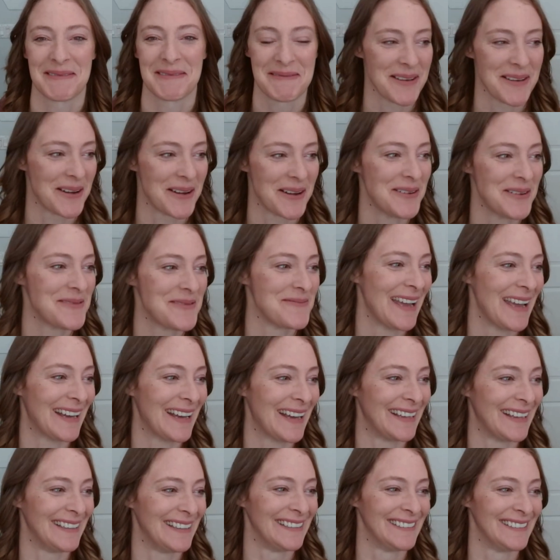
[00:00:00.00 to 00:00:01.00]
Oh
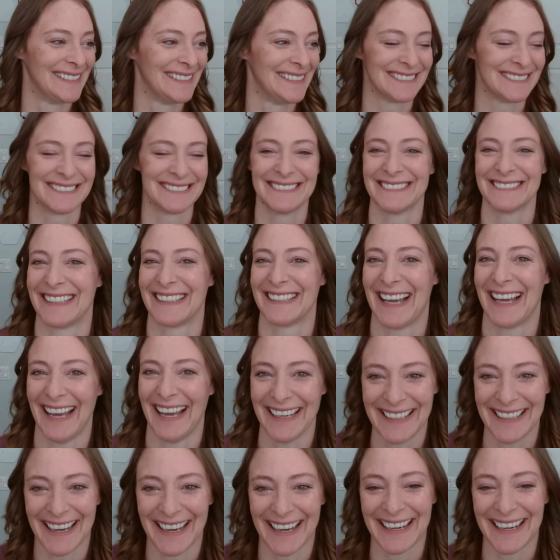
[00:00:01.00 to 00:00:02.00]
man, I
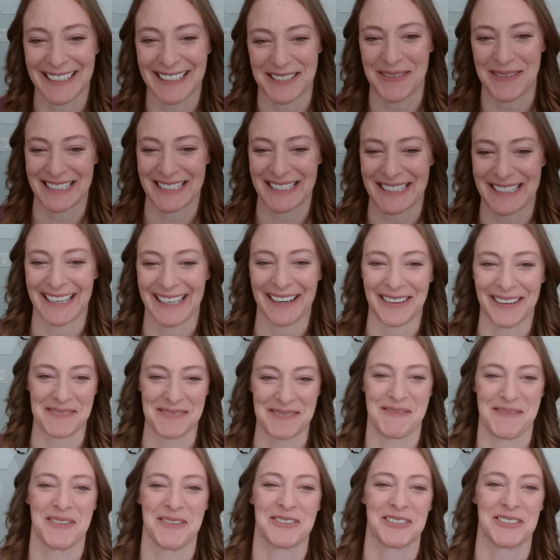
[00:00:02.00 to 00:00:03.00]
did not expect to get all
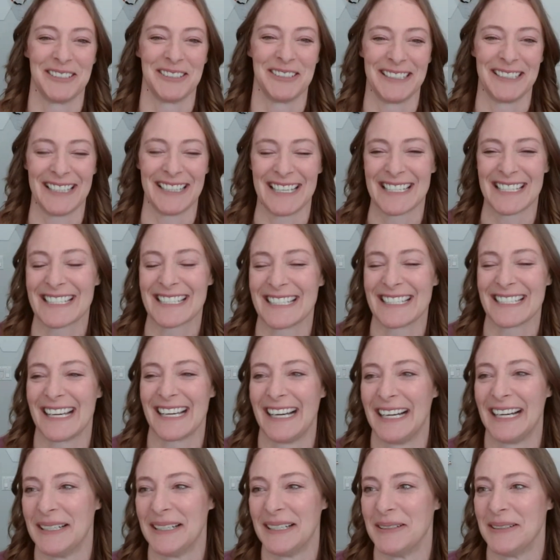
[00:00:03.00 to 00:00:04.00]
emotional in this.
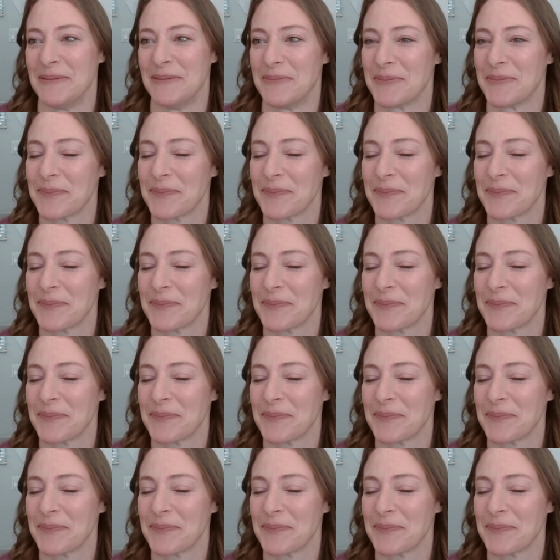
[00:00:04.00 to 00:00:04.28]
Because